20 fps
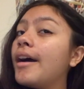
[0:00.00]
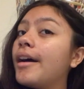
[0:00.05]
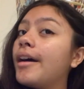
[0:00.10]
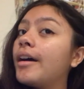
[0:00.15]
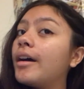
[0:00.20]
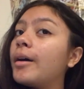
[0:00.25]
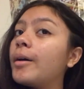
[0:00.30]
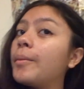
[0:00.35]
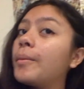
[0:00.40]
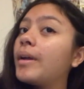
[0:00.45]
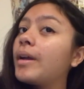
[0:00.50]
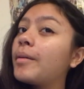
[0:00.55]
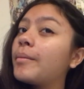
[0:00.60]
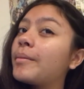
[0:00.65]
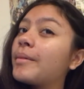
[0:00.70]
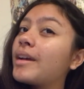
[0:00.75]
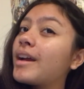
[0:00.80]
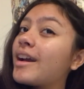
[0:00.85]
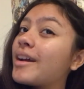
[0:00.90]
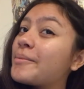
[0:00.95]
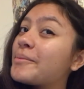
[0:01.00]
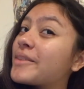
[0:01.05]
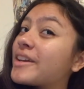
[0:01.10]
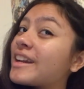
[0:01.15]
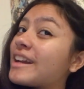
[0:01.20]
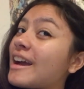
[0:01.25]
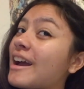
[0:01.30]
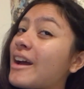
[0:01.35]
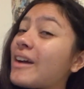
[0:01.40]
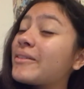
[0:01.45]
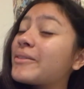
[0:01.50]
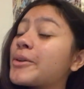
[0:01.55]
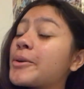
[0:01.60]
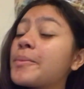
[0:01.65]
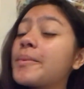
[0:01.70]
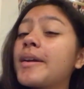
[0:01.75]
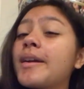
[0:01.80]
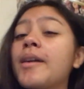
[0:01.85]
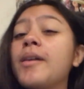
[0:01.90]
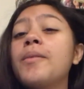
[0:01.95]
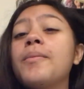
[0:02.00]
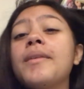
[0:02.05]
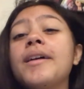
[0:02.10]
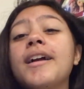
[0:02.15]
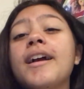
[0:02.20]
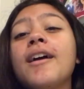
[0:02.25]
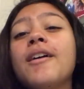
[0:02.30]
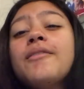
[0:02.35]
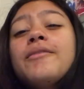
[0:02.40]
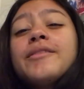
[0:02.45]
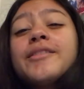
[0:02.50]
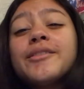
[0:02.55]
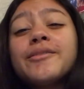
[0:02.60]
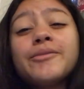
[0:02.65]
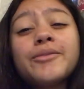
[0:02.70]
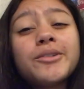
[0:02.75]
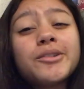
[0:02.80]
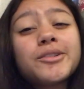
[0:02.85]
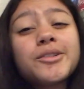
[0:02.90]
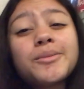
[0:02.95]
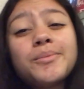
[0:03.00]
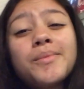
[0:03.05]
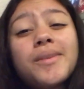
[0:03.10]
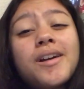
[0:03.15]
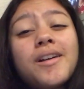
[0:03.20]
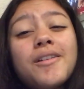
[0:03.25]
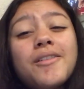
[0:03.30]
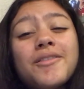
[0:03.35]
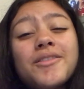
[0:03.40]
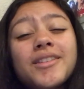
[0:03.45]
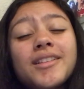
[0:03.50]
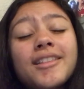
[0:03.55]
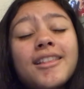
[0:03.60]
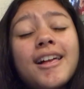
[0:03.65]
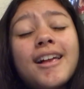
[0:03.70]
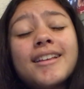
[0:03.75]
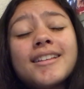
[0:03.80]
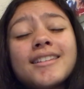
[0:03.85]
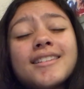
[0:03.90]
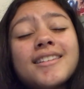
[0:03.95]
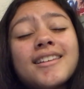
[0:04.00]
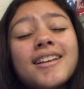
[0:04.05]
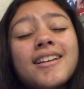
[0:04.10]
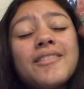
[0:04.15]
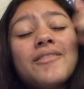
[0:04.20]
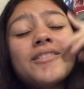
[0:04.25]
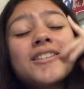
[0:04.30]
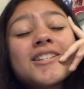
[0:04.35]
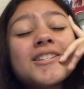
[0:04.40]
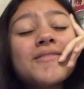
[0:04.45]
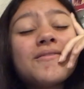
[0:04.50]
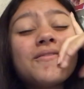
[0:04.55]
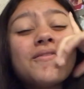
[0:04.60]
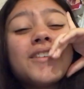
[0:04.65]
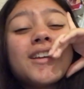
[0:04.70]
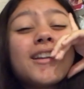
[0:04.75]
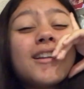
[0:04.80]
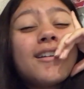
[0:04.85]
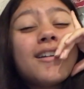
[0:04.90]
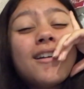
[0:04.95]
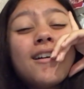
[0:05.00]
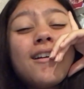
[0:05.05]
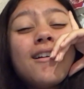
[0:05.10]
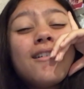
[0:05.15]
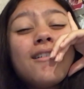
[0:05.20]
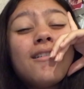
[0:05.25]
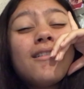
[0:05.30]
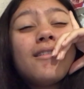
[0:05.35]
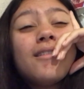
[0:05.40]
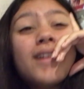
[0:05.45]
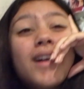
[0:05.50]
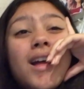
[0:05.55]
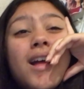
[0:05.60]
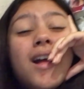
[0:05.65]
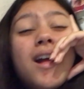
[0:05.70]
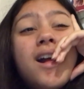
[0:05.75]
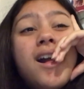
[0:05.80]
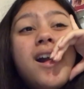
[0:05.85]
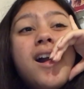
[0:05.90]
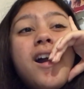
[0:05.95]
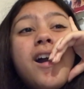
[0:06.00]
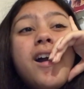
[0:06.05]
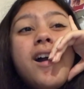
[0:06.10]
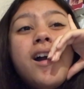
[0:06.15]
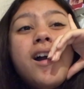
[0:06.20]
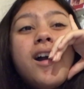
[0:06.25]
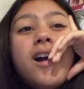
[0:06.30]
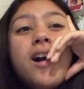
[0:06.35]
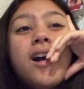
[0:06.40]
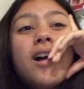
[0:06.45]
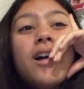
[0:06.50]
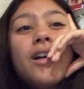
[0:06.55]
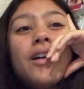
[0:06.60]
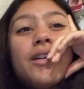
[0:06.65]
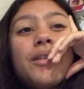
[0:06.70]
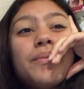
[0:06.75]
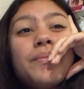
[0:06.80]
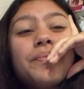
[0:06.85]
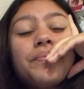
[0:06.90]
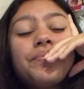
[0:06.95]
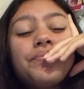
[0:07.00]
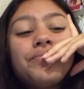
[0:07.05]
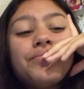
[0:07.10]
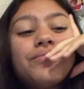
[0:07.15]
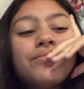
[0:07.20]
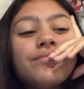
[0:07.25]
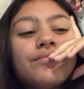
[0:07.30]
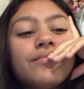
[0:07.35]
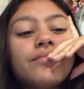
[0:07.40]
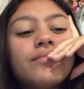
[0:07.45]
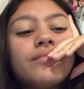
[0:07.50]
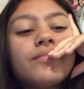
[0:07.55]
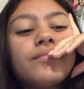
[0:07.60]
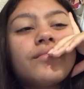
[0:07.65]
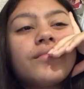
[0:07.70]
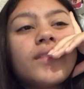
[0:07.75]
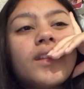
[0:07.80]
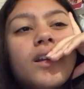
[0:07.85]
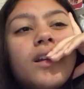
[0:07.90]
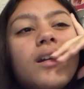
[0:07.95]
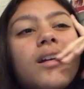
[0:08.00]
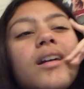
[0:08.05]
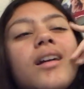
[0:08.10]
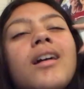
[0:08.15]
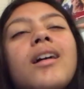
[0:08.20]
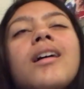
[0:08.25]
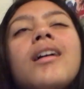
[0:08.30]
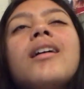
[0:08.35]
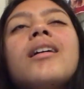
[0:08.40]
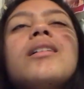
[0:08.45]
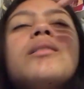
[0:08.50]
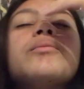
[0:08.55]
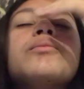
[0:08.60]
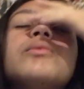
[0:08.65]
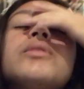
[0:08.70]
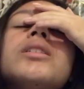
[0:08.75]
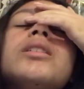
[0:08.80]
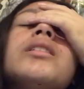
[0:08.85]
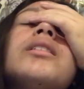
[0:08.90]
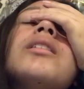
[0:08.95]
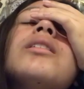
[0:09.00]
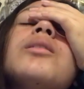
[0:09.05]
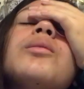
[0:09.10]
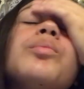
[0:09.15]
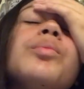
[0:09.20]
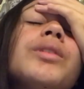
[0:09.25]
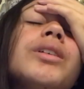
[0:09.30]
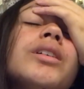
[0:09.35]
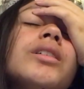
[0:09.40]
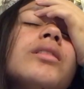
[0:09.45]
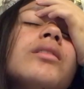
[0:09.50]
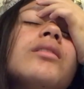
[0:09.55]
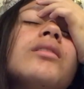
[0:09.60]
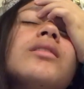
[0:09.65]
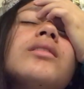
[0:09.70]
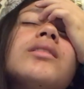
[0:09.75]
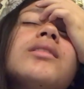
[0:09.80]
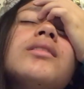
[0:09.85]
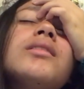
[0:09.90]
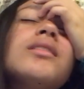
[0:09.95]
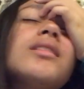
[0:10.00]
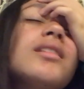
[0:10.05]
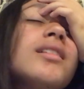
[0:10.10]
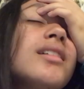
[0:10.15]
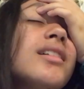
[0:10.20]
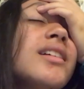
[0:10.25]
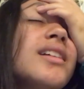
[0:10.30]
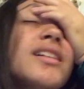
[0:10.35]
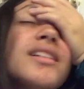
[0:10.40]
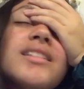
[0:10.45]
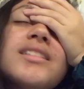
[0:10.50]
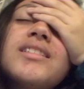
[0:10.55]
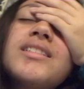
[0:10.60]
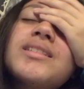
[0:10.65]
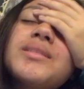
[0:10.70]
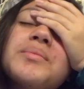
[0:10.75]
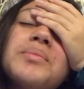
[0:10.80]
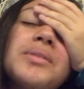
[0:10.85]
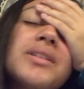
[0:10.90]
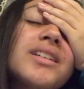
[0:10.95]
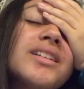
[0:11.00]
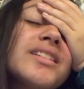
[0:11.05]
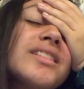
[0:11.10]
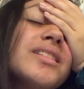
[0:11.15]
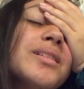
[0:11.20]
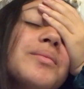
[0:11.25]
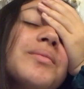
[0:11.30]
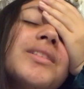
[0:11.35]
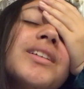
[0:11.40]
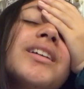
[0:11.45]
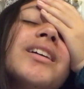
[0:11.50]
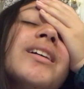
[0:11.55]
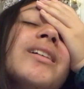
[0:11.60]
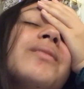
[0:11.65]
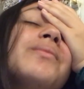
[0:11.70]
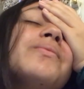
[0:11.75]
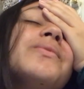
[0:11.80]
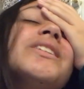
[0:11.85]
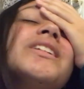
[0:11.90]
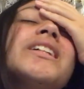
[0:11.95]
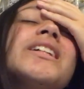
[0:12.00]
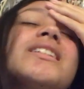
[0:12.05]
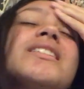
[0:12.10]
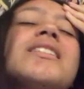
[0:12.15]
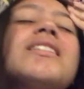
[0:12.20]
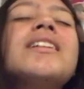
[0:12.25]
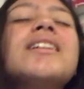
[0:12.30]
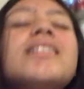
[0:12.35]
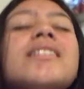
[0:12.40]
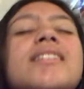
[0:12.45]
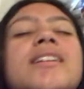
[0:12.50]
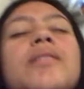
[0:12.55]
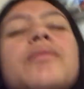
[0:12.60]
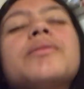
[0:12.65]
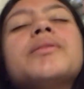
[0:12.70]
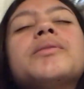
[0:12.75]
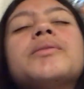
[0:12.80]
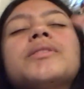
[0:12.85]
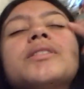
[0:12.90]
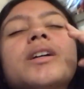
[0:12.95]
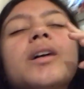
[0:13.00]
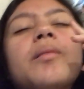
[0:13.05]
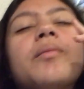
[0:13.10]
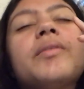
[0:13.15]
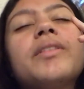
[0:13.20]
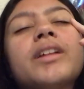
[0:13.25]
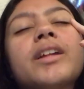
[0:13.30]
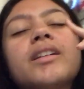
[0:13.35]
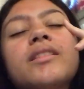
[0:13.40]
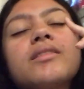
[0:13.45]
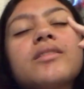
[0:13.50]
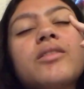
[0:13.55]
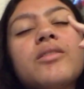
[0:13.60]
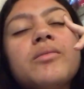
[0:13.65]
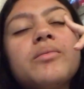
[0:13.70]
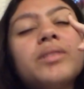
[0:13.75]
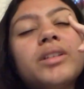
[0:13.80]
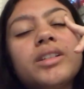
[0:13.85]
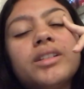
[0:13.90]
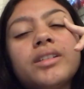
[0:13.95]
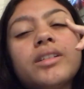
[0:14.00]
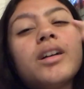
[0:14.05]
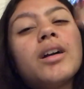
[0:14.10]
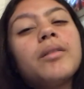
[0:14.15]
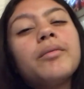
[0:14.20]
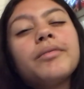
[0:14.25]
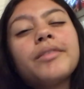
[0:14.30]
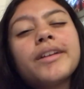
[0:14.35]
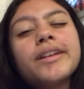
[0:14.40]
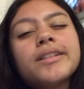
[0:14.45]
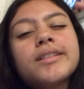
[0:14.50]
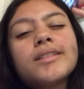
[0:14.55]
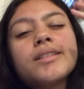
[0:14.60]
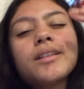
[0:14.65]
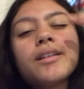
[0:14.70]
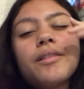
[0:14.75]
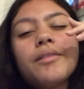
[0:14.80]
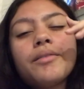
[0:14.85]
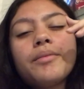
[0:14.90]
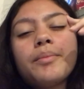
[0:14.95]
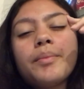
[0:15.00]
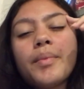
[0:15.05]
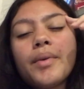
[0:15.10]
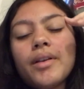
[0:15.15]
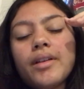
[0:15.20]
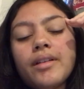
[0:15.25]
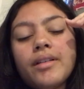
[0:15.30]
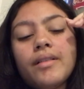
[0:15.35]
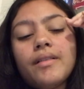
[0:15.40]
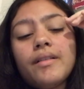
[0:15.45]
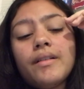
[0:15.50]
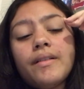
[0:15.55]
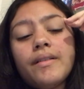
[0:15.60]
And I'm gonna have her pick out my outfit for tomorrow, the last day of this video. I am really hoping she picks something comfy. Like, today's outfit was comfy. Like, it's all been comfy and stuff, but